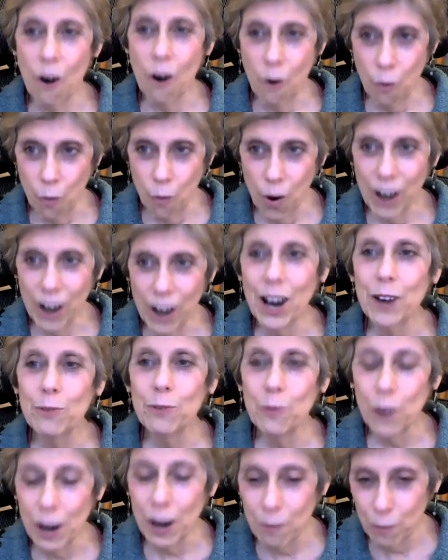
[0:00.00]
one-on-one -on
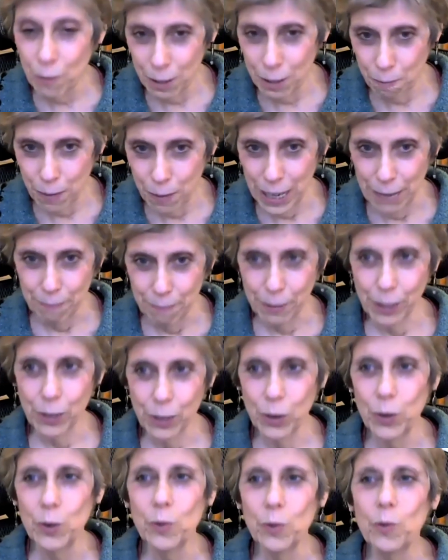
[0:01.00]
-one with people,
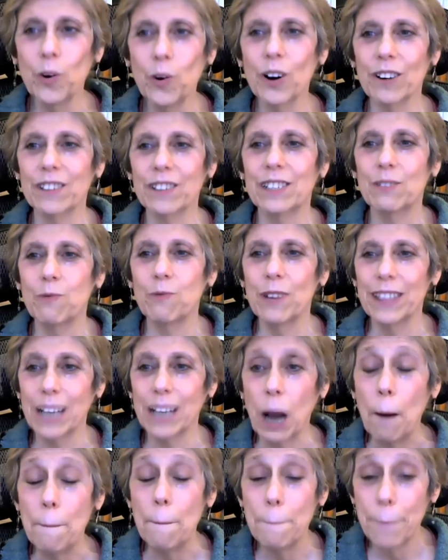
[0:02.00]
who works with
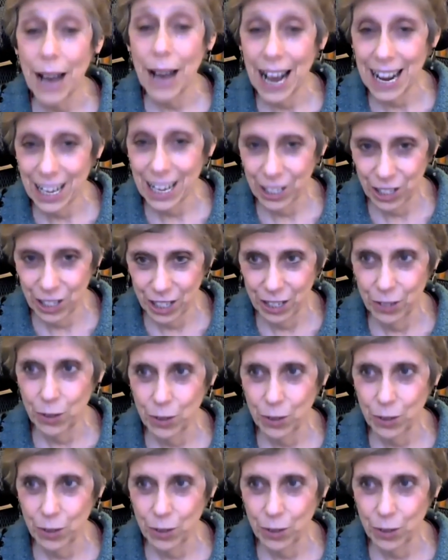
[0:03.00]
compassion,